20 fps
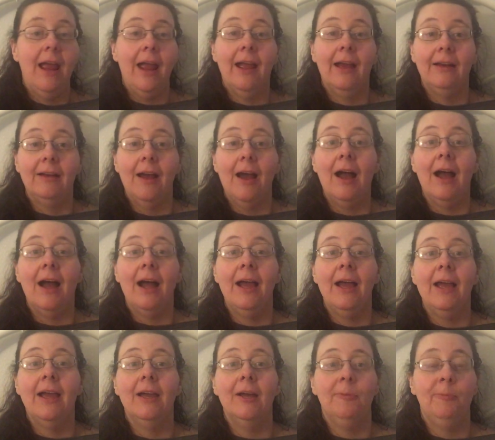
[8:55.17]
And
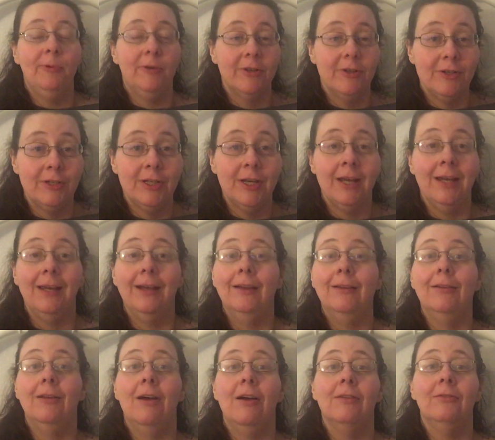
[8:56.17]
I appreciate
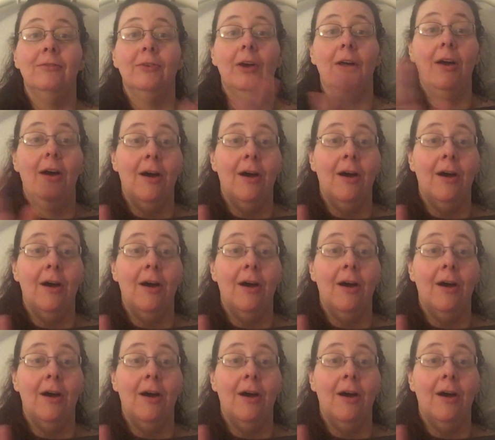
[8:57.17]
and love